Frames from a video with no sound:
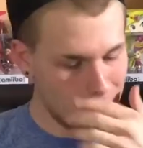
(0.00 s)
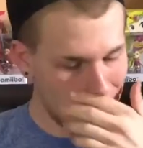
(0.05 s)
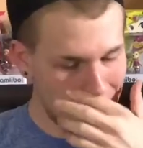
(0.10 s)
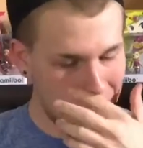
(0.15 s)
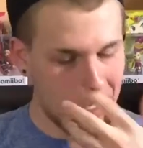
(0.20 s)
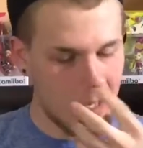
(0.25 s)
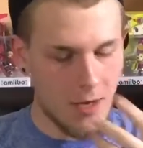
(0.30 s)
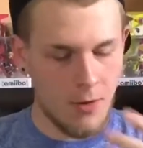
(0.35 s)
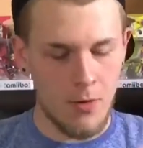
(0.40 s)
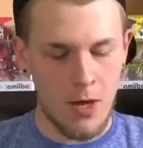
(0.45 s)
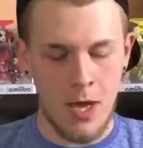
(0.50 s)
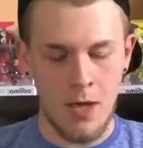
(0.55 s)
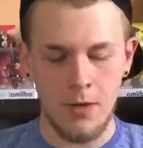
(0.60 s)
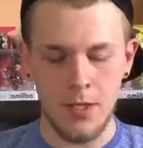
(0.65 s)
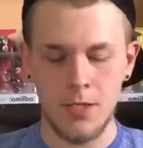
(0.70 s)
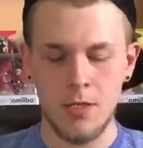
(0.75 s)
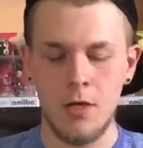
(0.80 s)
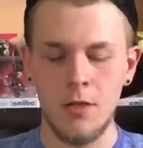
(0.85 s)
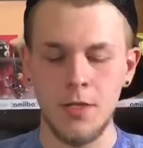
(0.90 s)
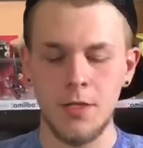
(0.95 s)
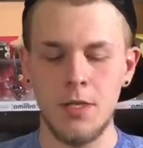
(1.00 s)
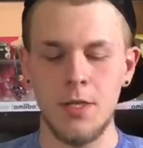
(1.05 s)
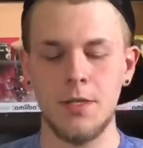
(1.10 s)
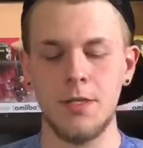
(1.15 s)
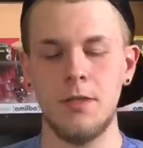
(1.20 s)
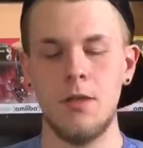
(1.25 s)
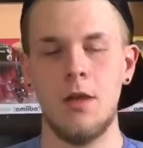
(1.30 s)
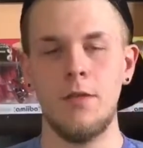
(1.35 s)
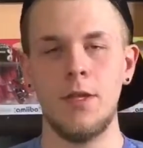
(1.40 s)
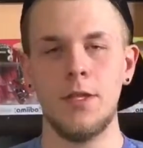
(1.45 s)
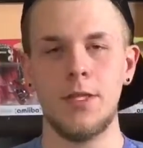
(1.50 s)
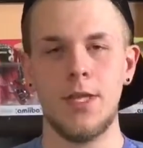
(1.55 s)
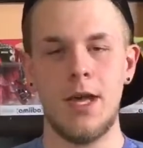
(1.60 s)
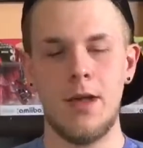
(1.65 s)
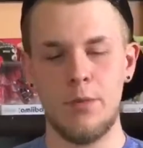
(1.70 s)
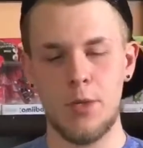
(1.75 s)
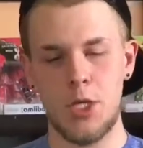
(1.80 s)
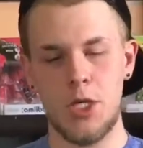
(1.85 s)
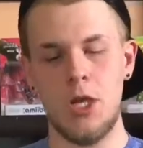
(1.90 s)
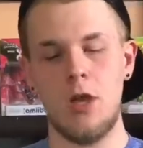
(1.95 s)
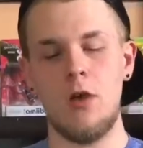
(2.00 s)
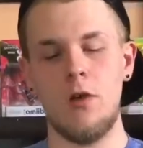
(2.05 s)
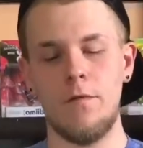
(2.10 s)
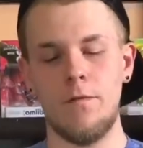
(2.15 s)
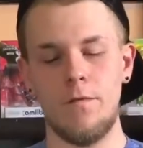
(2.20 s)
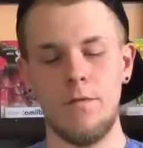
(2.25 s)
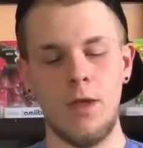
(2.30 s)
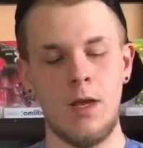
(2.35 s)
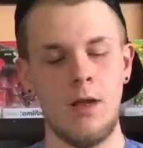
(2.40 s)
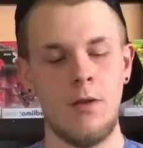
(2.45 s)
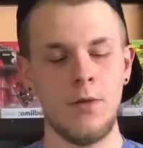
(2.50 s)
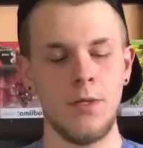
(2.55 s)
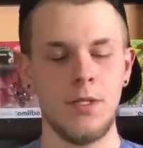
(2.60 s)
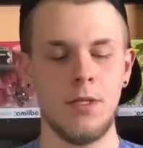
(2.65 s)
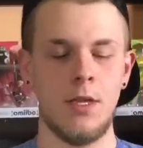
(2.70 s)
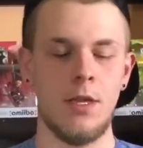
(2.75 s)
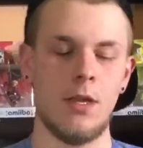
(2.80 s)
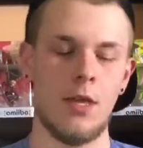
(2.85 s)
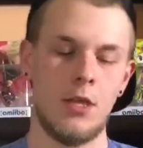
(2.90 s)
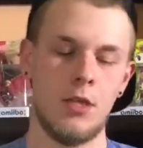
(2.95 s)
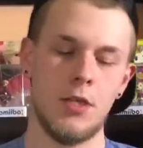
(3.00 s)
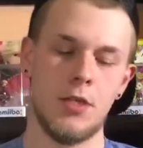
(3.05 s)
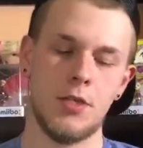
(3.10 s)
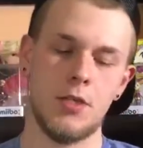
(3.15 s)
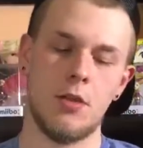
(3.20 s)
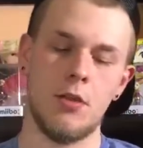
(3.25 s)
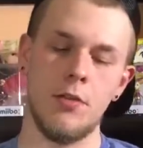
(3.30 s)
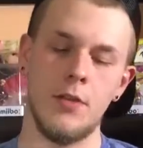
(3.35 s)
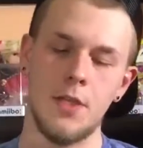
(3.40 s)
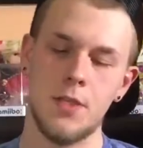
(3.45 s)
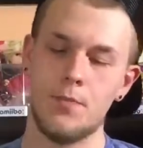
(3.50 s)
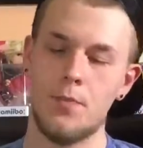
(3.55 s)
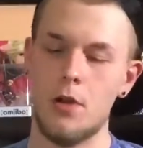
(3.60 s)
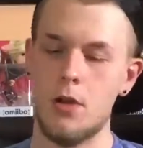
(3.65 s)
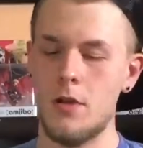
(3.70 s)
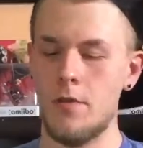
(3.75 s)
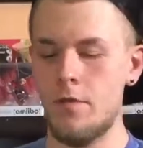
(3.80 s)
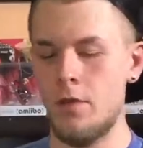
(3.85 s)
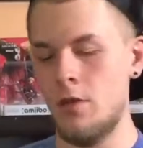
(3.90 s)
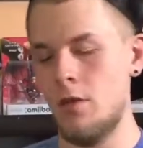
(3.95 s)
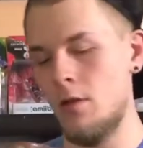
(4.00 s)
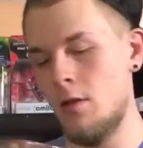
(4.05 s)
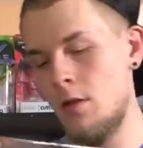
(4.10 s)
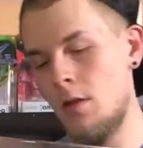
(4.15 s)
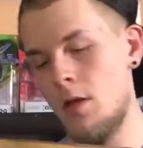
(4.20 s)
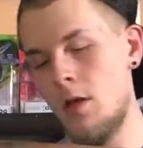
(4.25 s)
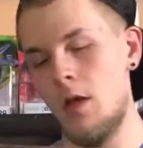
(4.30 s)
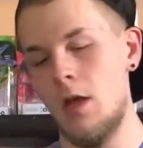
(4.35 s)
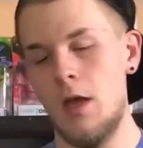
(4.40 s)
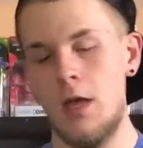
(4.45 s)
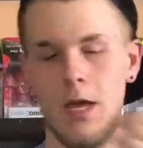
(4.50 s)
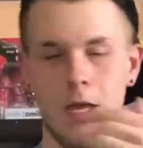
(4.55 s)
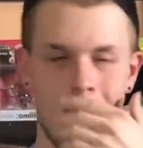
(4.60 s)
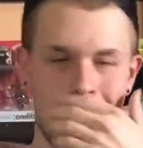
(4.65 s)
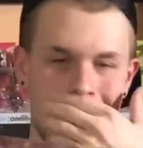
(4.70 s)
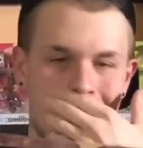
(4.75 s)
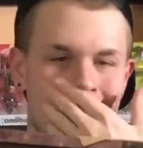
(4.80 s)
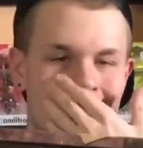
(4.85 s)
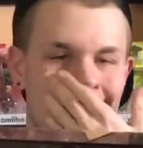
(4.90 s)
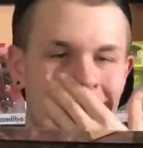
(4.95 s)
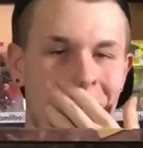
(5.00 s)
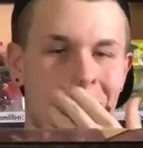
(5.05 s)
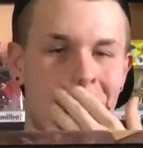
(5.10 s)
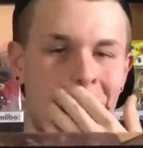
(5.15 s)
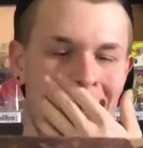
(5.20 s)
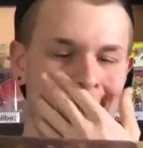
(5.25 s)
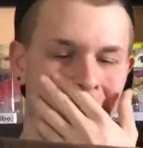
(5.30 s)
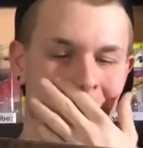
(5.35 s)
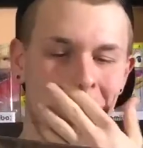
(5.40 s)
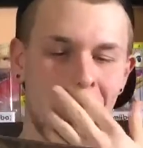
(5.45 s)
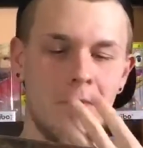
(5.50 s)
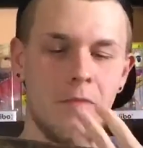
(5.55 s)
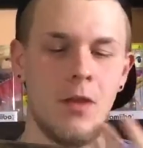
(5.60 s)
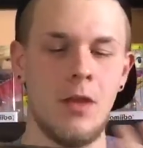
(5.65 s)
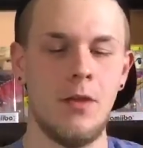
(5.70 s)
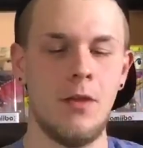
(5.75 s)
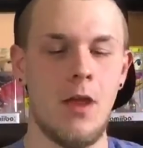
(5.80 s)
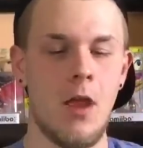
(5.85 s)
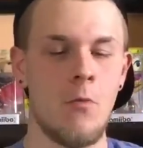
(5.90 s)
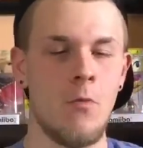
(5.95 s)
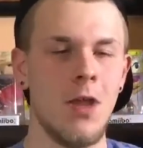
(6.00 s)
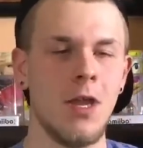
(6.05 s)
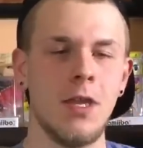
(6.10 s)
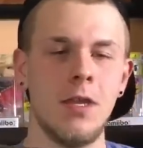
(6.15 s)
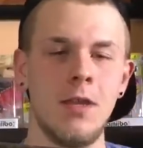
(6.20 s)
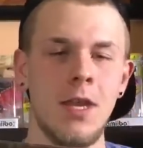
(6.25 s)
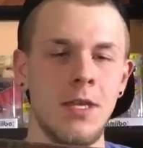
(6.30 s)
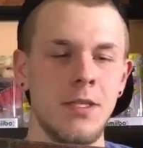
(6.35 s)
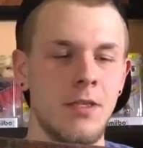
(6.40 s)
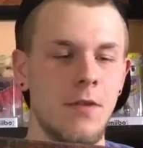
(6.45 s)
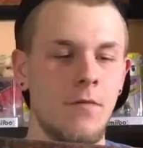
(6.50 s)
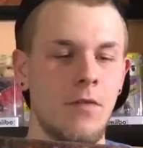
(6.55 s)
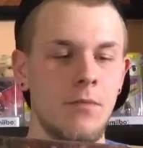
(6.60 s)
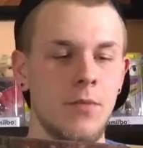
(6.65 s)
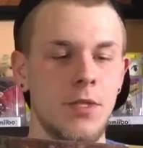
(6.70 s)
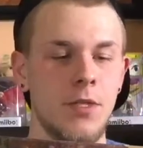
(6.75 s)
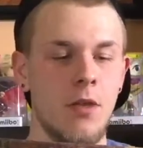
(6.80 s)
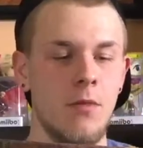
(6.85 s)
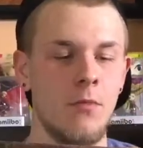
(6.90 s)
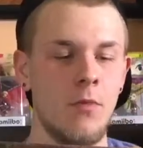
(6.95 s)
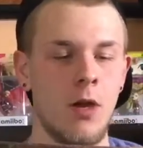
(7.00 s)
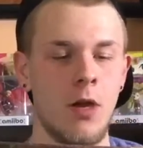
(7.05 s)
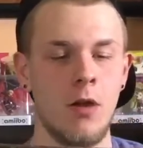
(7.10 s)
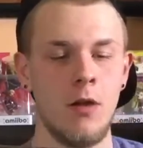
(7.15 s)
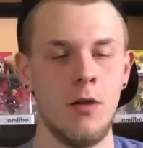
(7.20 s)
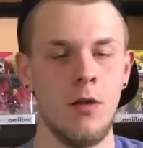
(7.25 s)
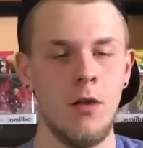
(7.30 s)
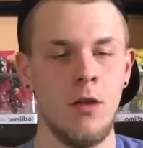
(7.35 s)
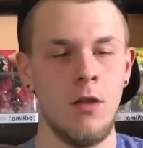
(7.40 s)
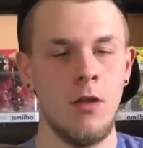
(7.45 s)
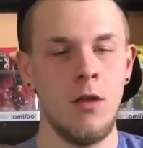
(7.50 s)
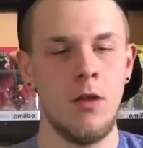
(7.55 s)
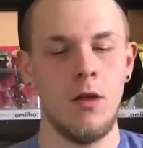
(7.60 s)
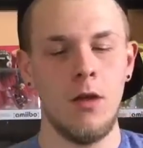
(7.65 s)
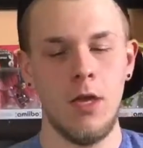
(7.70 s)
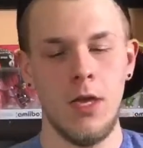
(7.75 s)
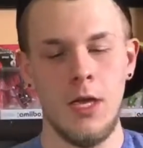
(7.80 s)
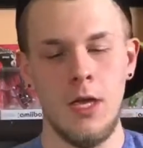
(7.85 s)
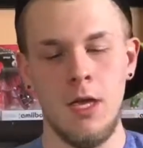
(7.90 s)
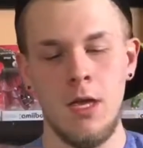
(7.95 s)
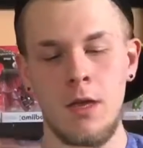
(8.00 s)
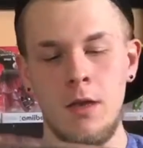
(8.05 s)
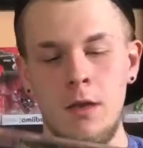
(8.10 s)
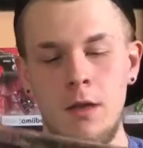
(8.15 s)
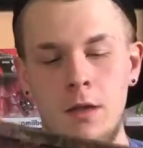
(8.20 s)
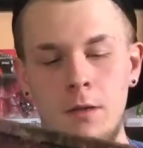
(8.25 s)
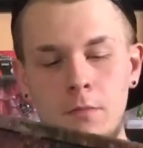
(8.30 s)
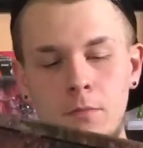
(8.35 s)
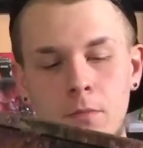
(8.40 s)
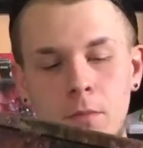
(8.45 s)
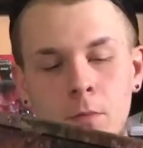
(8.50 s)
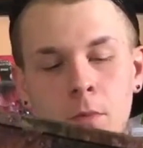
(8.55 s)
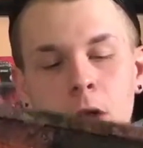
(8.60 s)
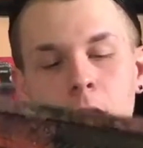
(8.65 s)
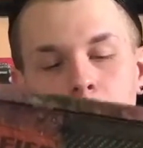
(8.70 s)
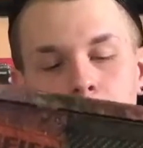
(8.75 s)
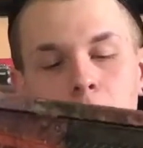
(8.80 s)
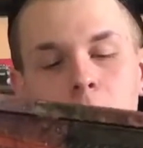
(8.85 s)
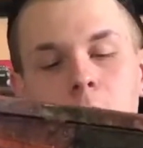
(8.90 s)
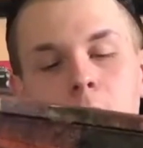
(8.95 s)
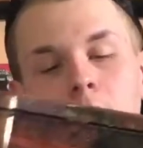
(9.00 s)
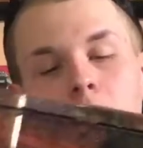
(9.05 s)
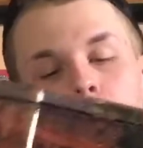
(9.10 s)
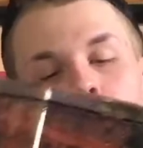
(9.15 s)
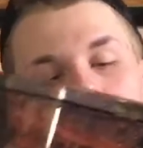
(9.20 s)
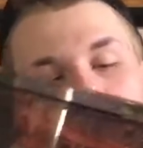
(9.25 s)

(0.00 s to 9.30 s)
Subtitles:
Yeah, I saw this on the top shelf, and I was like, I just saw this part of it, and I recognized it from somewhere, and when I picked it up